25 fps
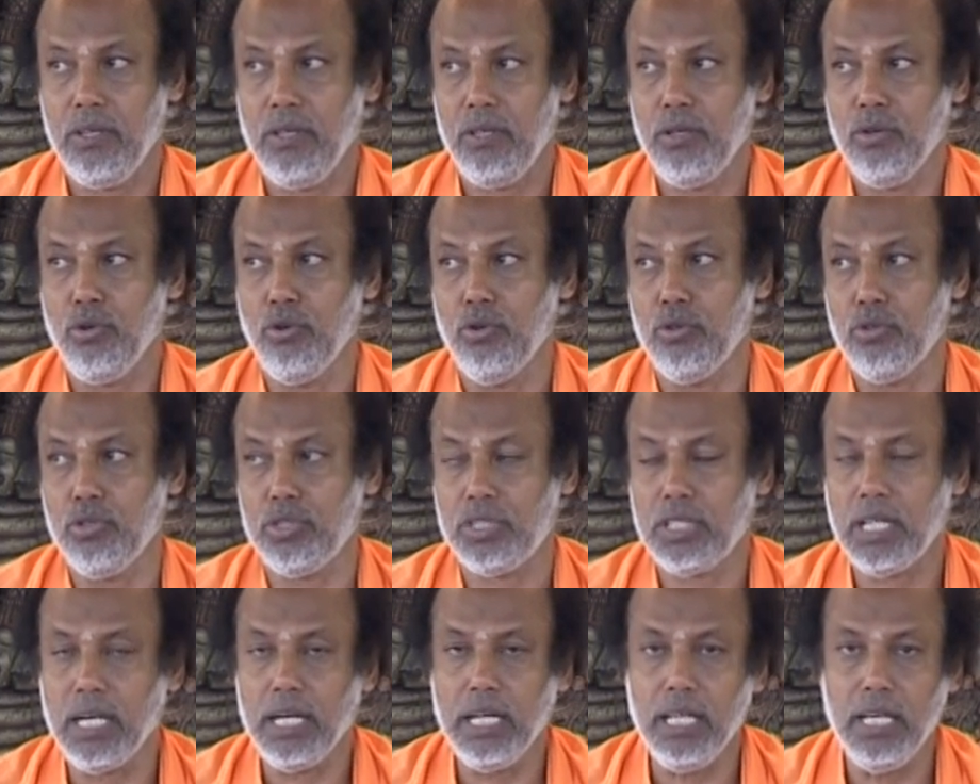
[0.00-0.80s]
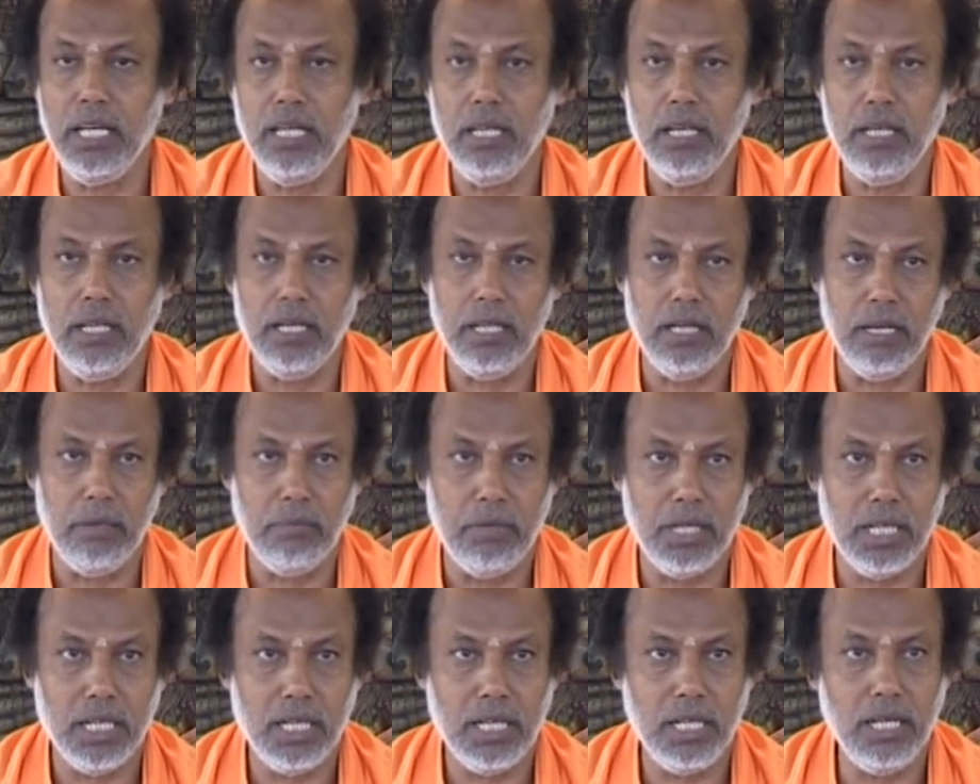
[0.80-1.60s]
You go to study in
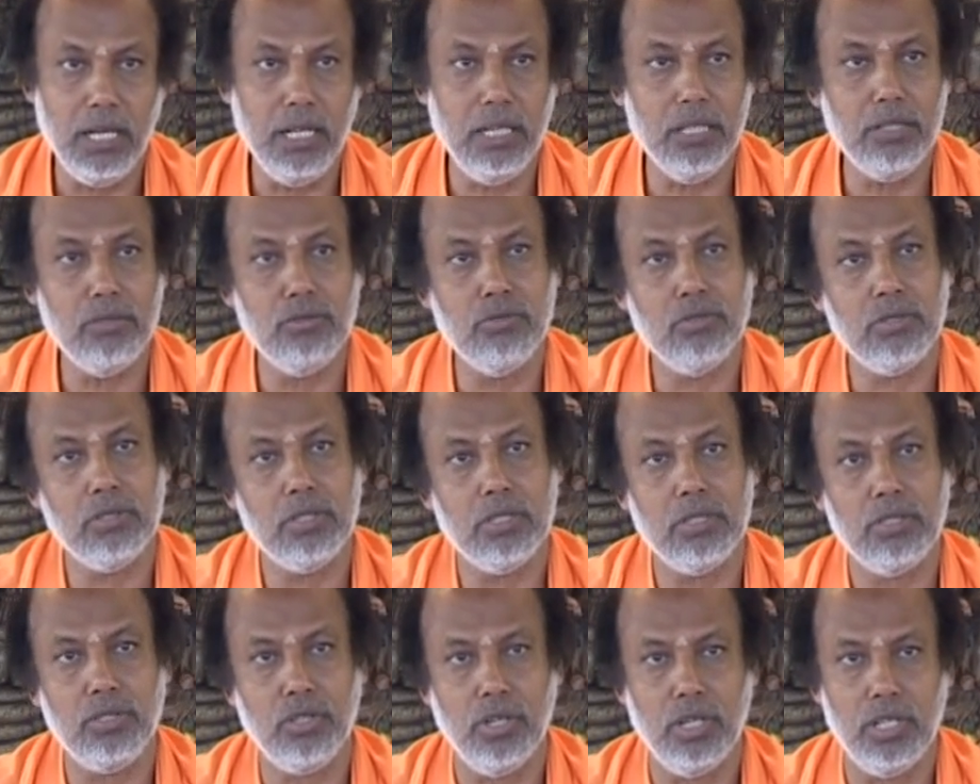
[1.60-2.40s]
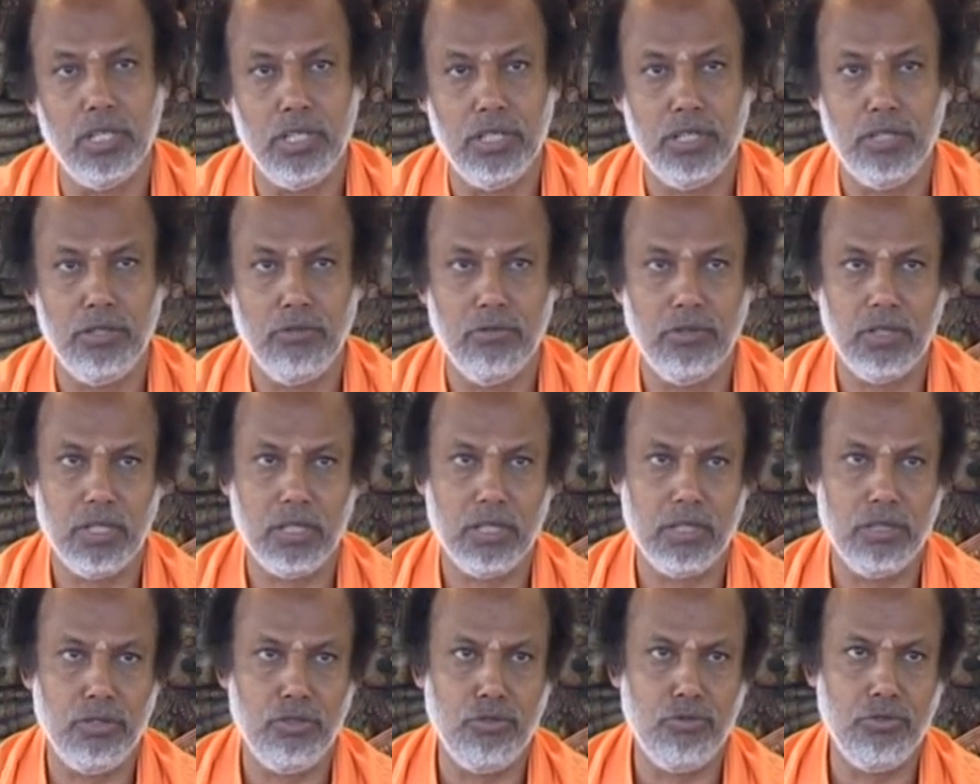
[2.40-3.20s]
America, you join New
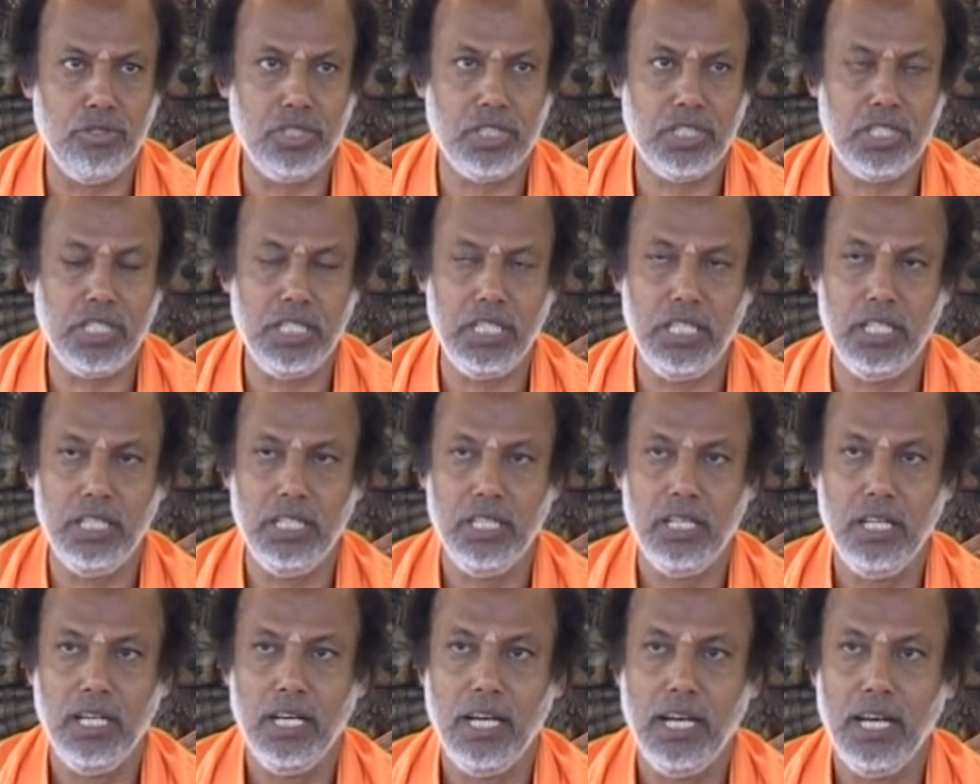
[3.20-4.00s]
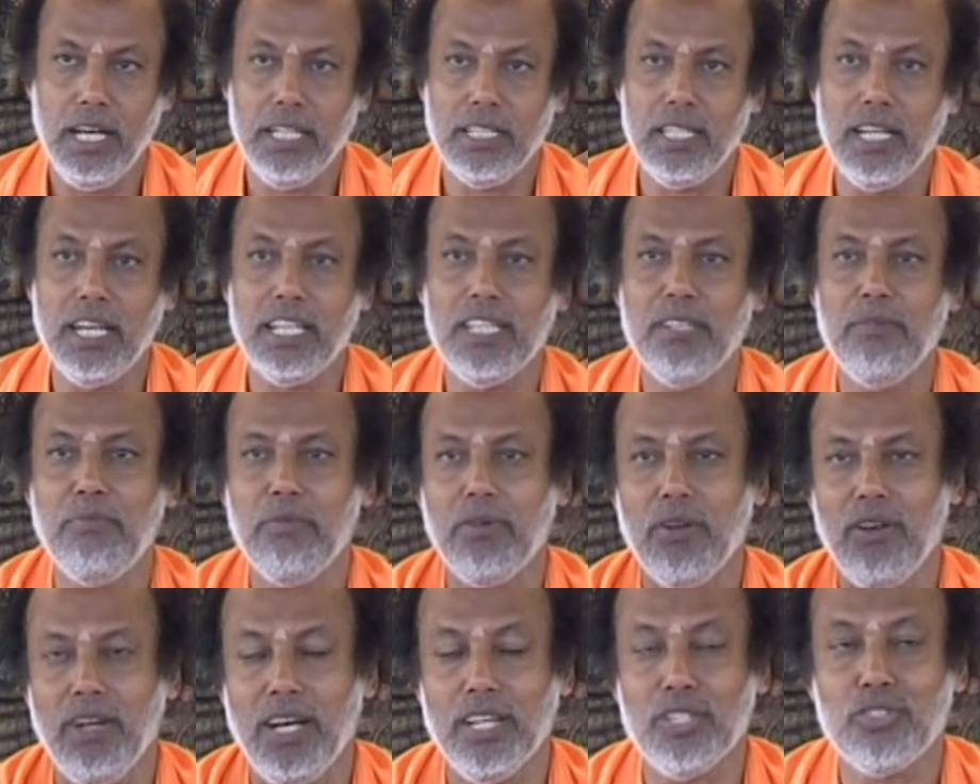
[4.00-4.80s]
York in the university, and there the
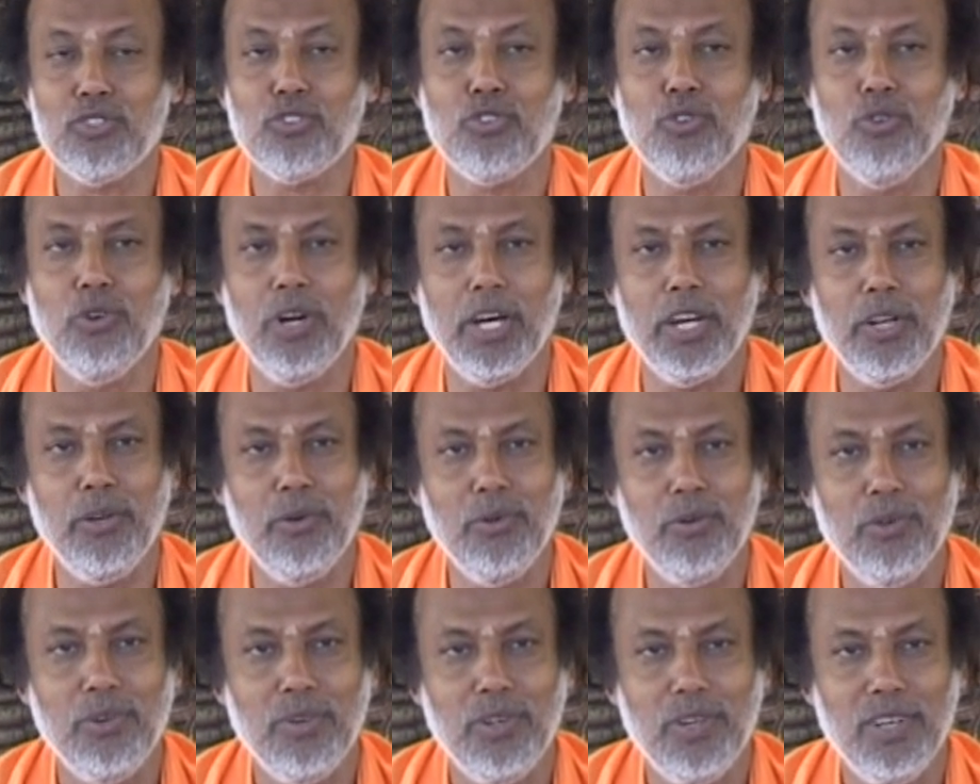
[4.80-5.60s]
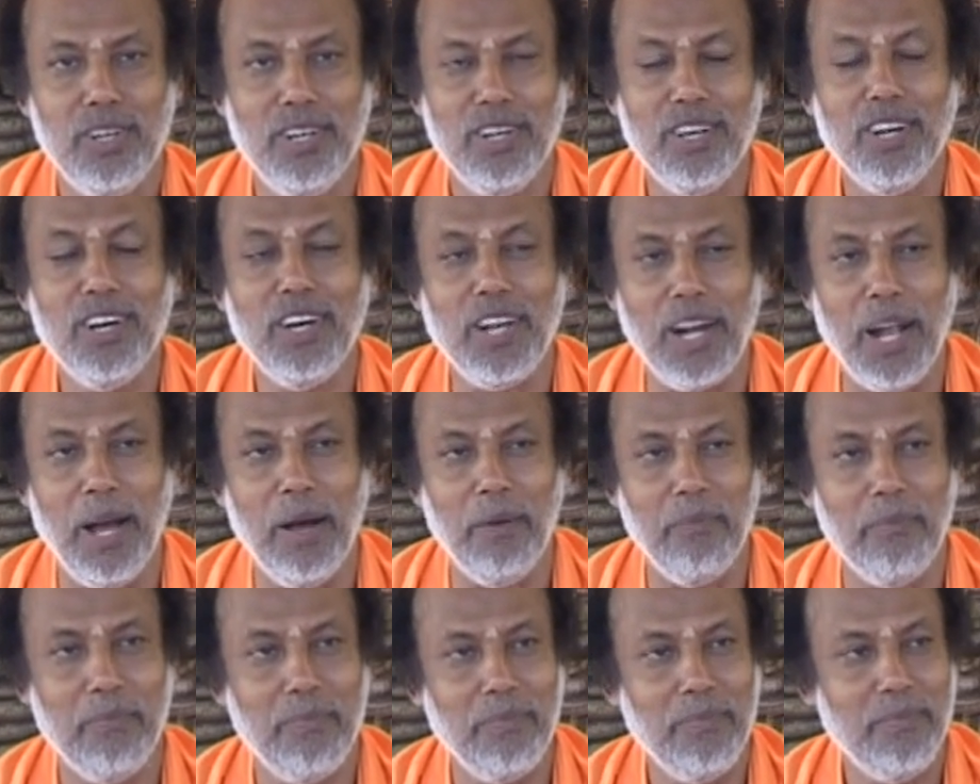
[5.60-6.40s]
fellow asks, who are you? Ram.